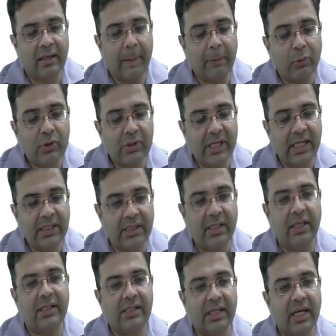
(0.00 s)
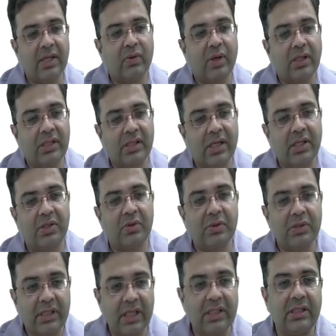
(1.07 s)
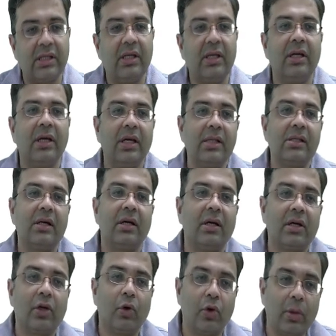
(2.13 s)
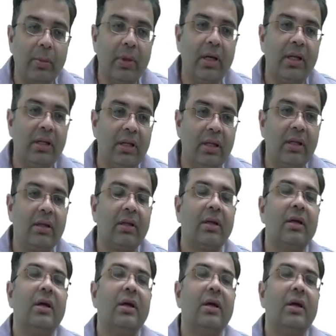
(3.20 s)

up to stage 3 stage 1 stage 2 stage 3 is a curable disease